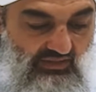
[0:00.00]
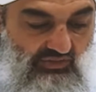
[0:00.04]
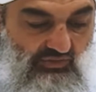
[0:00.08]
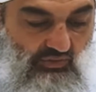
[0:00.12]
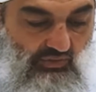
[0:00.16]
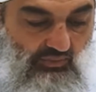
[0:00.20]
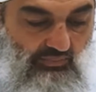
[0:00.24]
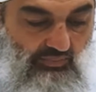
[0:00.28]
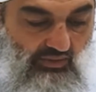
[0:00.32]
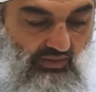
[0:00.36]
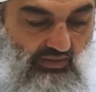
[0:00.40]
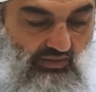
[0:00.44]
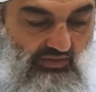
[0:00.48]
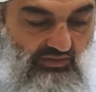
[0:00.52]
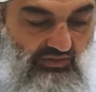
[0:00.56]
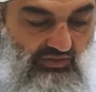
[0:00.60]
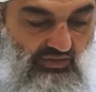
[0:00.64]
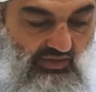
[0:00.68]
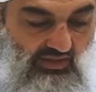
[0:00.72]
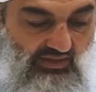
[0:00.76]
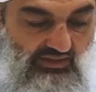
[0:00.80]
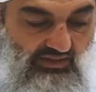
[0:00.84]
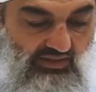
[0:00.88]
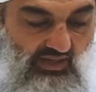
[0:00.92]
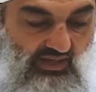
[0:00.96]
to
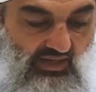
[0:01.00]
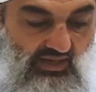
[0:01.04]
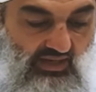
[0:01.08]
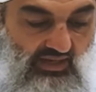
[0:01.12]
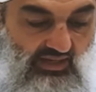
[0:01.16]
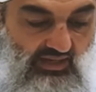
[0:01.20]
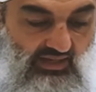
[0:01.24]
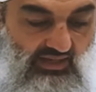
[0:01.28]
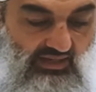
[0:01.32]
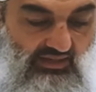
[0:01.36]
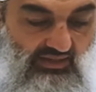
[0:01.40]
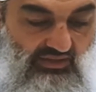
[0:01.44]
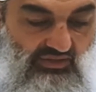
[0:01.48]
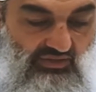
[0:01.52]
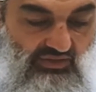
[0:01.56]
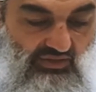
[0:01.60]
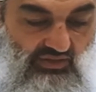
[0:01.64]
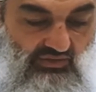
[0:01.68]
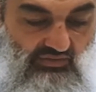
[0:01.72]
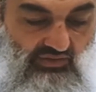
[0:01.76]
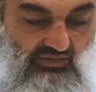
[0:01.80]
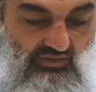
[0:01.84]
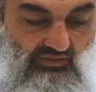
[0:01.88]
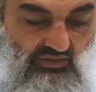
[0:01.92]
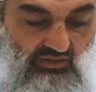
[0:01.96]
apologize, he, the
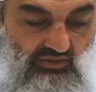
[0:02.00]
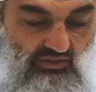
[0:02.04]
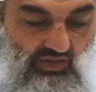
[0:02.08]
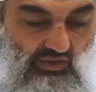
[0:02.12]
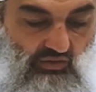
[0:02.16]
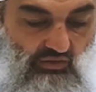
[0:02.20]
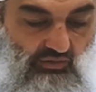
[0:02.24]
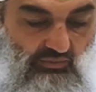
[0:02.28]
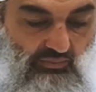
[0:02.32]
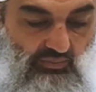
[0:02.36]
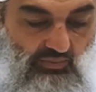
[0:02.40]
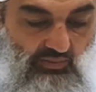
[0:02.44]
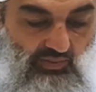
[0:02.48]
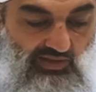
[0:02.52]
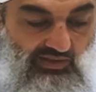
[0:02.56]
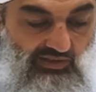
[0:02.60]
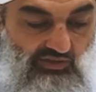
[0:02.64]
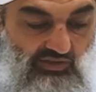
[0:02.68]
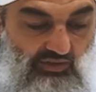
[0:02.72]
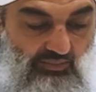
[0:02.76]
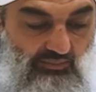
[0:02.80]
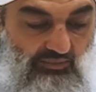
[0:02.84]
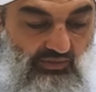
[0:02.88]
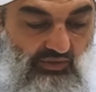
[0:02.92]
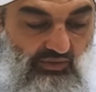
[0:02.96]
servant of Allah, would
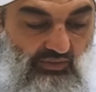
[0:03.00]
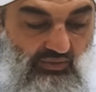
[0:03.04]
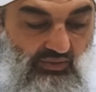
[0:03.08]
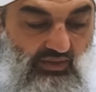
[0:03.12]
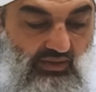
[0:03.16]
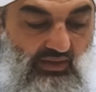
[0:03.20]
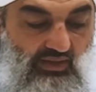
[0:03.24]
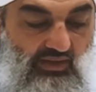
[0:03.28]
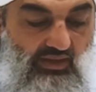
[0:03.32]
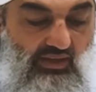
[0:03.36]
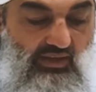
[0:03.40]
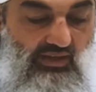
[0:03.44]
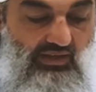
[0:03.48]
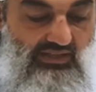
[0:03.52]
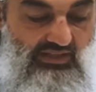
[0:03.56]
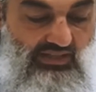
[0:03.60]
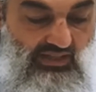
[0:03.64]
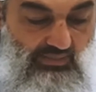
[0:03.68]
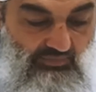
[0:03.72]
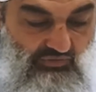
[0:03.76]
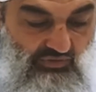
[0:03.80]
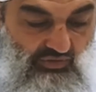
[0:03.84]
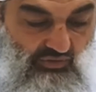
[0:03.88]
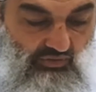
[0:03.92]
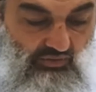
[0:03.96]
welcome you,
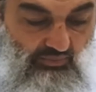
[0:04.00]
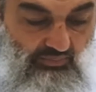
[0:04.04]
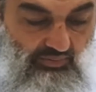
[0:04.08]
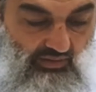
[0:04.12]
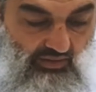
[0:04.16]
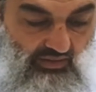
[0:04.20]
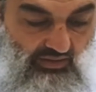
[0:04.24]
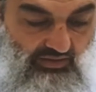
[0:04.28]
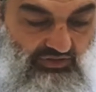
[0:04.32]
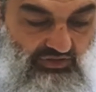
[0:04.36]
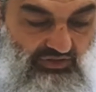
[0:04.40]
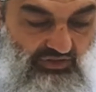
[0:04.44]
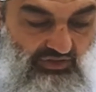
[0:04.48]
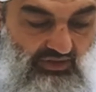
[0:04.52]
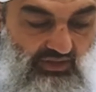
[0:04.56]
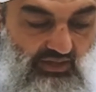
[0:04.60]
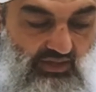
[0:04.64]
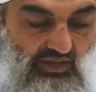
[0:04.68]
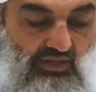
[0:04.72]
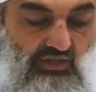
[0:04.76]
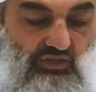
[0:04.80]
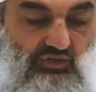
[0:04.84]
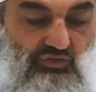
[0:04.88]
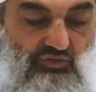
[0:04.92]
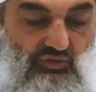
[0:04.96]
accept your apology,
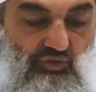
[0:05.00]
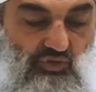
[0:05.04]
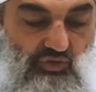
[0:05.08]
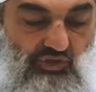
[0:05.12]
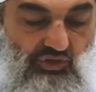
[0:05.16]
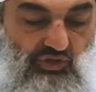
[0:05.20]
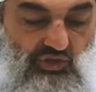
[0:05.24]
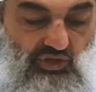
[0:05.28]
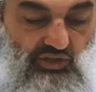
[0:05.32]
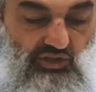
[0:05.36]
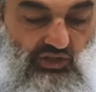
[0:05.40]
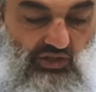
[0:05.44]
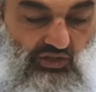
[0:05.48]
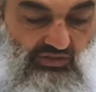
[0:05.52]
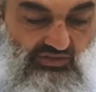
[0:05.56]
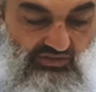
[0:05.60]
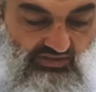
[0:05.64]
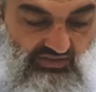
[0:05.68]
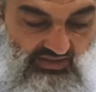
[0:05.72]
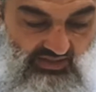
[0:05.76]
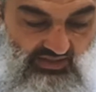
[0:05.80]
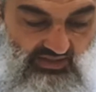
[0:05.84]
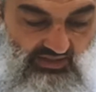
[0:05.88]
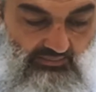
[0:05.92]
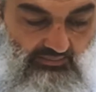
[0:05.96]
draw you close
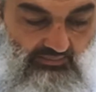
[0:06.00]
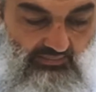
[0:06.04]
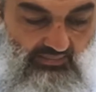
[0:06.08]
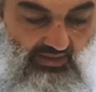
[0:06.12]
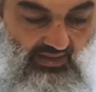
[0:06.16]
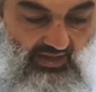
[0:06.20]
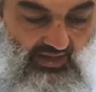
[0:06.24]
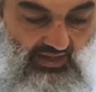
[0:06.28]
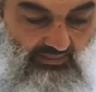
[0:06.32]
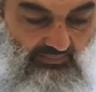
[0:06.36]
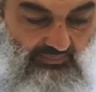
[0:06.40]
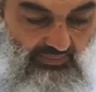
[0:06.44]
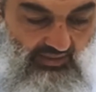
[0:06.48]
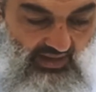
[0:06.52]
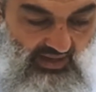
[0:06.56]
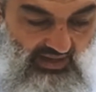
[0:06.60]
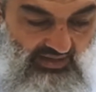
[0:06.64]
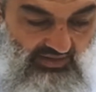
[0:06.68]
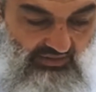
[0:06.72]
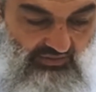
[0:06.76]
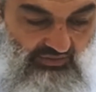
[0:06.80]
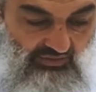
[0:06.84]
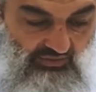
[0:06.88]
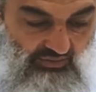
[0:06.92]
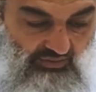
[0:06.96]
to him, and
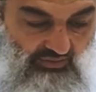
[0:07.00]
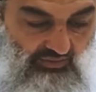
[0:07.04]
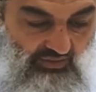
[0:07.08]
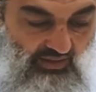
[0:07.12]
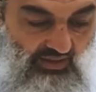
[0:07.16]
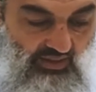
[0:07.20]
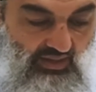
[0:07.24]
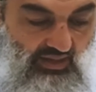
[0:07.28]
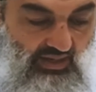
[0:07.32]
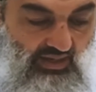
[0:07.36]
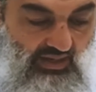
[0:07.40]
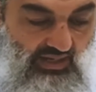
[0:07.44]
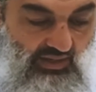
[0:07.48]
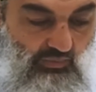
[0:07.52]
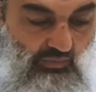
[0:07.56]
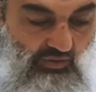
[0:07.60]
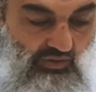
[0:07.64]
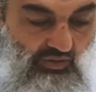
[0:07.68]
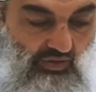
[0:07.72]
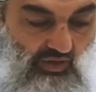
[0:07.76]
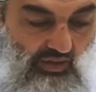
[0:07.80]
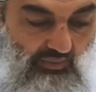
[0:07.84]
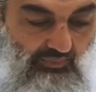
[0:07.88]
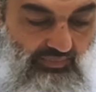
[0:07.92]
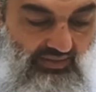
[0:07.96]
pardon you. He would
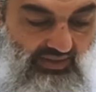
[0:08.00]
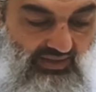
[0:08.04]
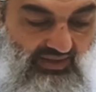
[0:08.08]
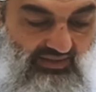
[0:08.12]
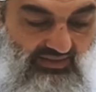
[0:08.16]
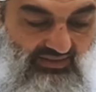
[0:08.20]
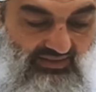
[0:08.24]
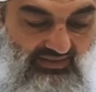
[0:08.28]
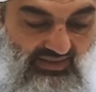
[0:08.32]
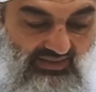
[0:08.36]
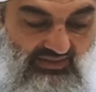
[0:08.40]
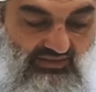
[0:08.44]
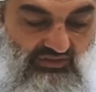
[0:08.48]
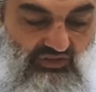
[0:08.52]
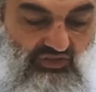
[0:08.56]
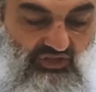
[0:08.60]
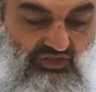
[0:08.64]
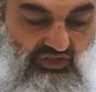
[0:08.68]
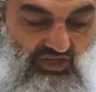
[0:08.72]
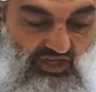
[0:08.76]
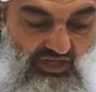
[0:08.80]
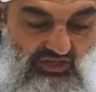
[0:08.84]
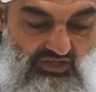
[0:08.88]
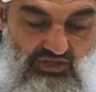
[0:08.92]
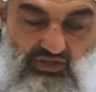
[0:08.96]
not be content to
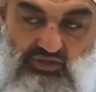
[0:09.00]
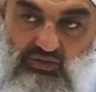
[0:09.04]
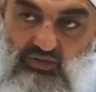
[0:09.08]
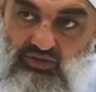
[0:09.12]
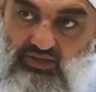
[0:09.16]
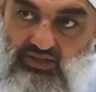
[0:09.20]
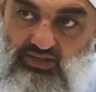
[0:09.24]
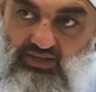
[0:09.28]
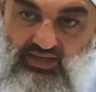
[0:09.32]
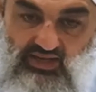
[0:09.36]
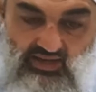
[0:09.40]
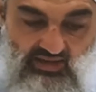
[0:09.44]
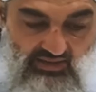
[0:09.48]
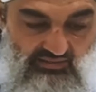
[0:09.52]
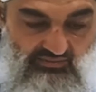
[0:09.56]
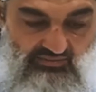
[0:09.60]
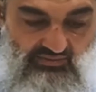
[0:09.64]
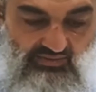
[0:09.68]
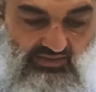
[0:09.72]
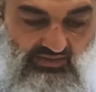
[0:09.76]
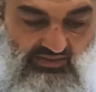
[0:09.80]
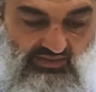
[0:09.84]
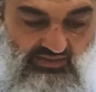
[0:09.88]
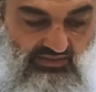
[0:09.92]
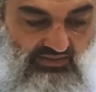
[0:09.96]
shun you on account of
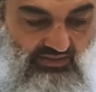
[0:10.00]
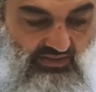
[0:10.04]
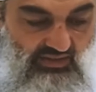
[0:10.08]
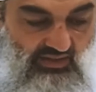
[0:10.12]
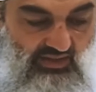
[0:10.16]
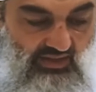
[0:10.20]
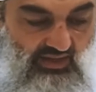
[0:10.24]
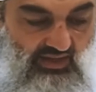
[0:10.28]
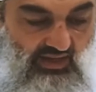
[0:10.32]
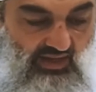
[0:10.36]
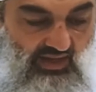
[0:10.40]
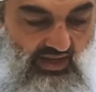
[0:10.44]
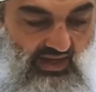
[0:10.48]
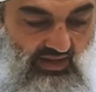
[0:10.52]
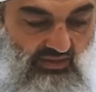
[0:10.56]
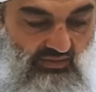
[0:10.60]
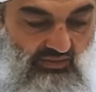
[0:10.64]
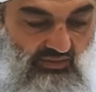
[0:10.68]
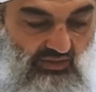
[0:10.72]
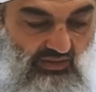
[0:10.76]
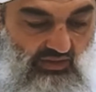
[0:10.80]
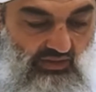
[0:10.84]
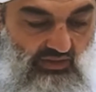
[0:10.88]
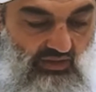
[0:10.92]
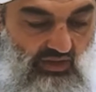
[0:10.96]
this. How
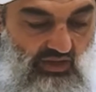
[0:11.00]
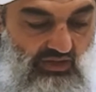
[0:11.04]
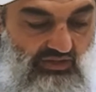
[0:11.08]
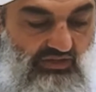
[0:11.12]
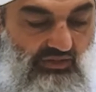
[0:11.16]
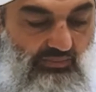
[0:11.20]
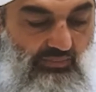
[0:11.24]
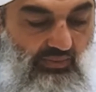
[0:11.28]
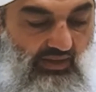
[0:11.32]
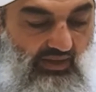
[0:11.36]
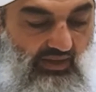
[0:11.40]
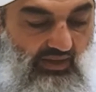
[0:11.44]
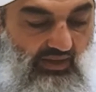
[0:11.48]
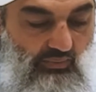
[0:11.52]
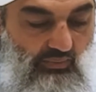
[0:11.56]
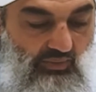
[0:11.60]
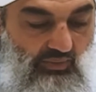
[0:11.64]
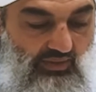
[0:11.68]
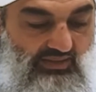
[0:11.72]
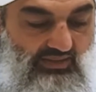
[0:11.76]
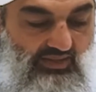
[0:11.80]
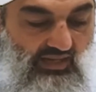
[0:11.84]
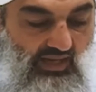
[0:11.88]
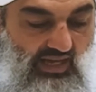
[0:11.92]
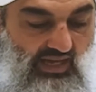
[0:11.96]
could Allah subhanahu wa
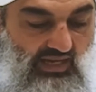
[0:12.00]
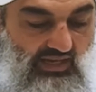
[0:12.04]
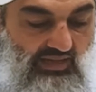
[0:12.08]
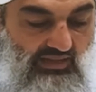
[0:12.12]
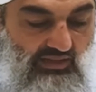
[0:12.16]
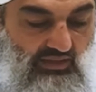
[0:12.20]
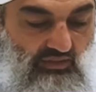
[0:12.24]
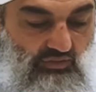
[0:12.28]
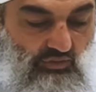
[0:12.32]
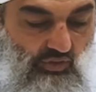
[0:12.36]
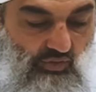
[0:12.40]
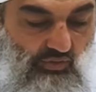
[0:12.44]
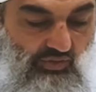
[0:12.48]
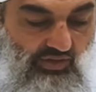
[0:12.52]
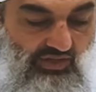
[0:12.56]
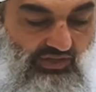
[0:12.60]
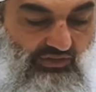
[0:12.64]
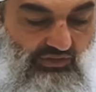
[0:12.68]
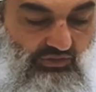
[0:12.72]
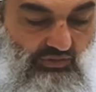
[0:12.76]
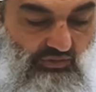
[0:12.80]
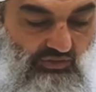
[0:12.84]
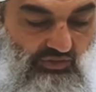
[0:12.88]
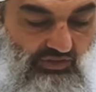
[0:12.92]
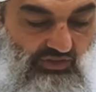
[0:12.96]
ta'ala, the glorious,
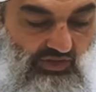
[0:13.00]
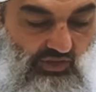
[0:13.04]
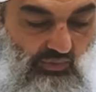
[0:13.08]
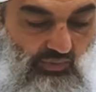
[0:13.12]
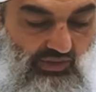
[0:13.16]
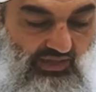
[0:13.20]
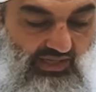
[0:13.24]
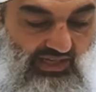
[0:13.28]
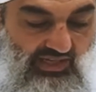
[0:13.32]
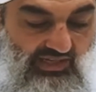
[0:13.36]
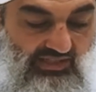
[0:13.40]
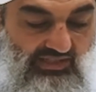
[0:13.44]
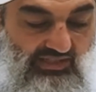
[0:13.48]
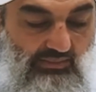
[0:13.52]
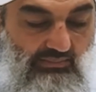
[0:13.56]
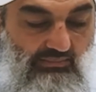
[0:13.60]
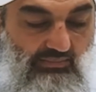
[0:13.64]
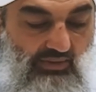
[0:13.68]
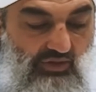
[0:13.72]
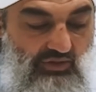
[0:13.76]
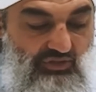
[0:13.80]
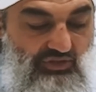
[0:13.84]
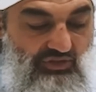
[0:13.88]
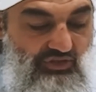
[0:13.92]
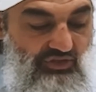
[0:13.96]
do so when he is the
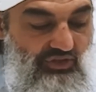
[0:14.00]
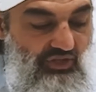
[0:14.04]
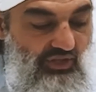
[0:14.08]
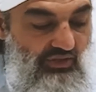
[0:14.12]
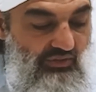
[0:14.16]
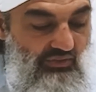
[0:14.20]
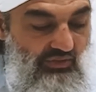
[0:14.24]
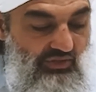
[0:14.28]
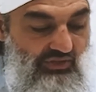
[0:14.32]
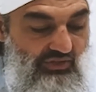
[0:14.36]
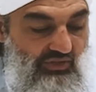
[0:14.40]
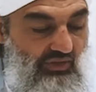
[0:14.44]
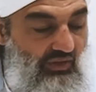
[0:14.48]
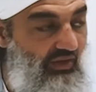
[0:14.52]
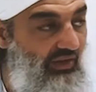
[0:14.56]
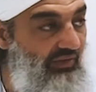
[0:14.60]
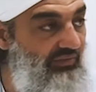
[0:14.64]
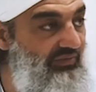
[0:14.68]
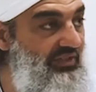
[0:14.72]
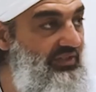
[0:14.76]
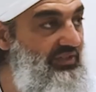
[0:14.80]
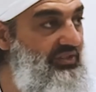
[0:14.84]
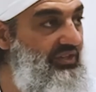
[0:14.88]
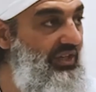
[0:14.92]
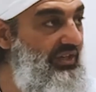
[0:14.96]
most generous of
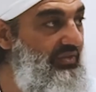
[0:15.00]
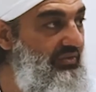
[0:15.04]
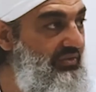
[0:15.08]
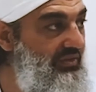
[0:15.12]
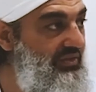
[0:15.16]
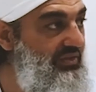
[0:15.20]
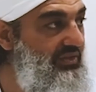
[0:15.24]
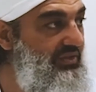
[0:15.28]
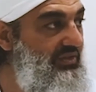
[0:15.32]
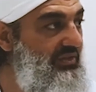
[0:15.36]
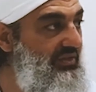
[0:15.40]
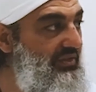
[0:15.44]
the generous?